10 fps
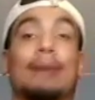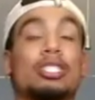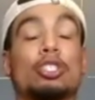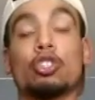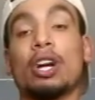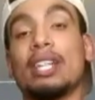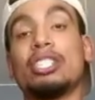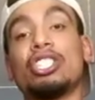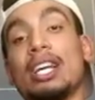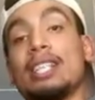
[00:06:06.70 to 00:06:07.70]
I'm still trying
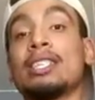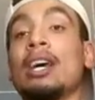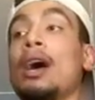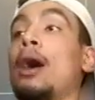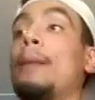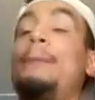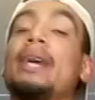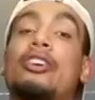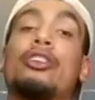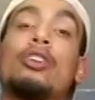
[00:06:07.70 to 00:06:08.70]
to chase a
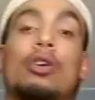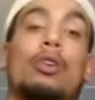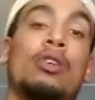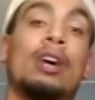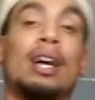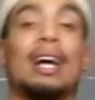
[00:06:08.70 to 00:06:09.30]
bigger goal,